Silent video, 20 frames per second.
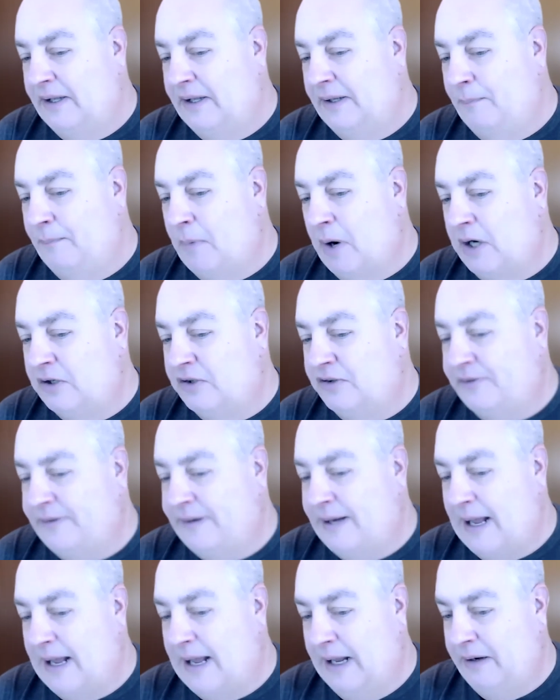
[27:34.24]
March
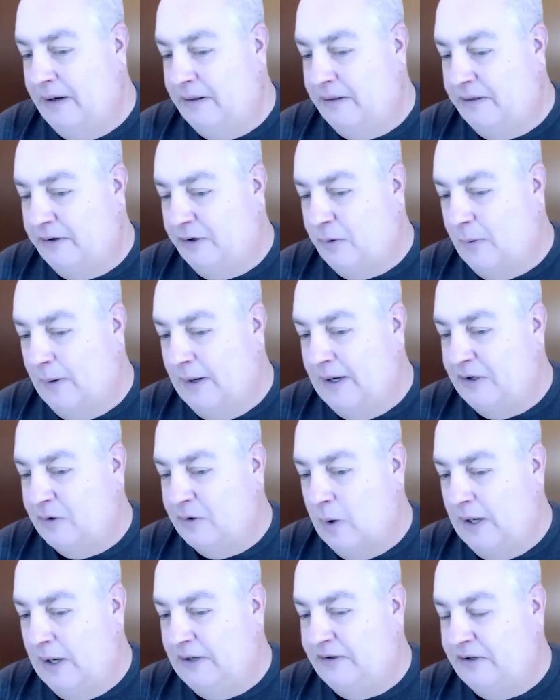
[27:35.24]
10th,
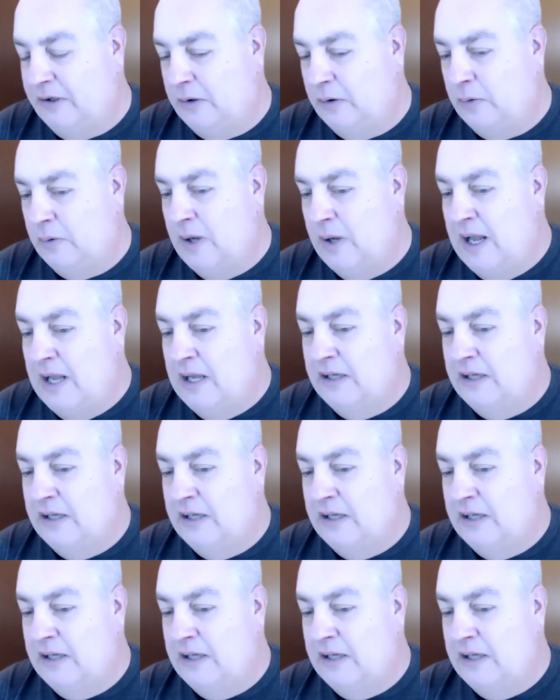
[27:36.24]
2022